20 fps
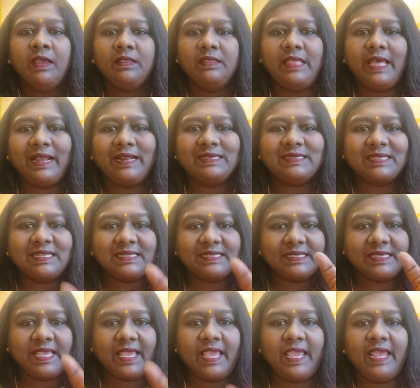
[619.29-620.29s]
There is a
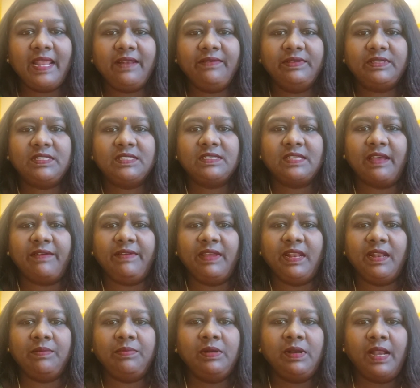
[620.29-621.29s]
scale which is
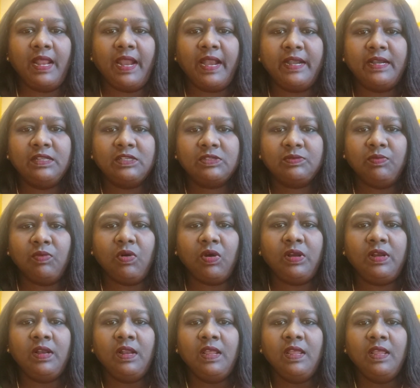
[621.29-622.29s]
available, and a
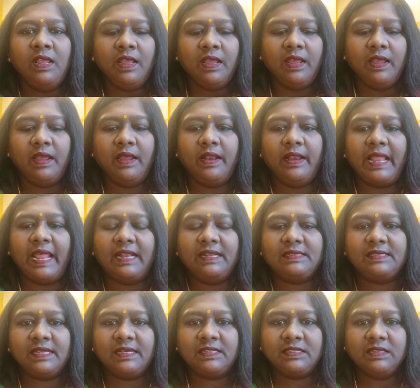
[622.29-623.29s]
small
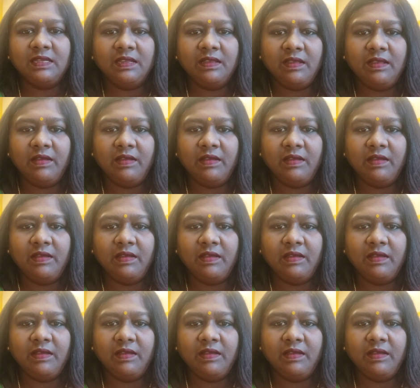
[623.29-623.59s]
lancet,